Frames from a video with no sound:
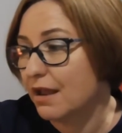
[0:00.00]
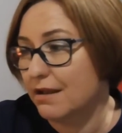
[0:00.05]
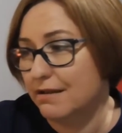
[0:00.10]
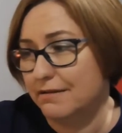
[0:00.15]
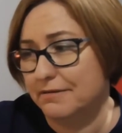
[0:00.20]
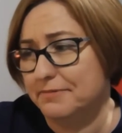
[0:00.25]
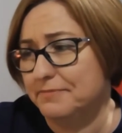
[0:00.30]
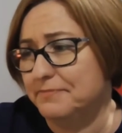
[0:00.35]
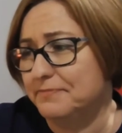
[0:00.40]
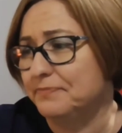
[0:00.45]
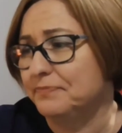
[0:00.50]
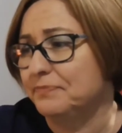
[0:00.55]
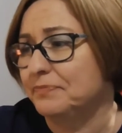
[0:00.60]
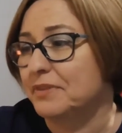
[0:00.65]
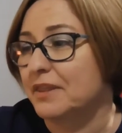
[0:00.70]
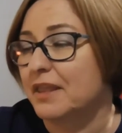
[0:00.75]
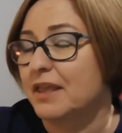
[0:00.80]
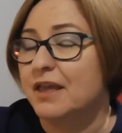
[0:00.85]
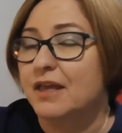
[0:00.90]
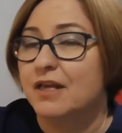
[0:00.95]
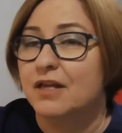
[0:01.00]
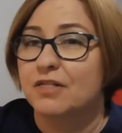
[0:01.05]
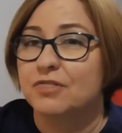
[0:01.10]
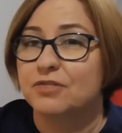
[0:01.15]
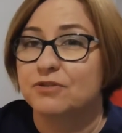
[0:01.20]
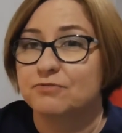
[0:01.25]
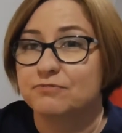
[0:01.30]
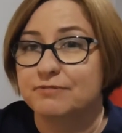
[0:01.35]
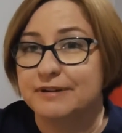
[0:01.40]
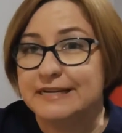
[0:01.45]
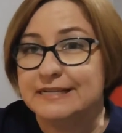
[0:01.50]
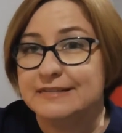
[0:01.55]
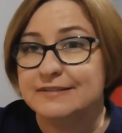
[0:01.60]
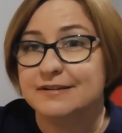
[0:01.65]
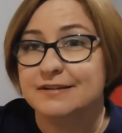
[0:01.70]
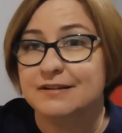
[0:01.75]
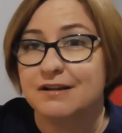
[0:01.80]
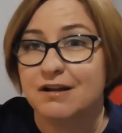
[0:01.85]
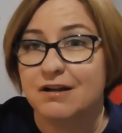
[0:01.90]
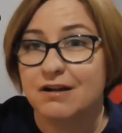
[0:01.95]
The
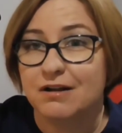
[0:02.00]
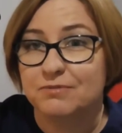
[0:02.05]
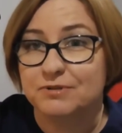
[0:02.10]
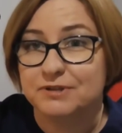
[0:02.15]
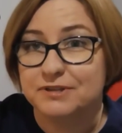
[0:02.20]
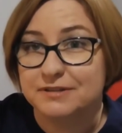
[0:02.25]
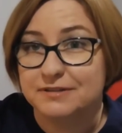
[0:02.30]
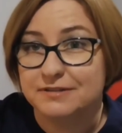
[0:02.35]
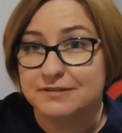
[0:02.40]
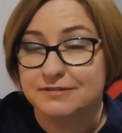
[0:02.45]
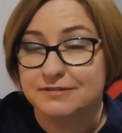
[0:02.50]
reason I would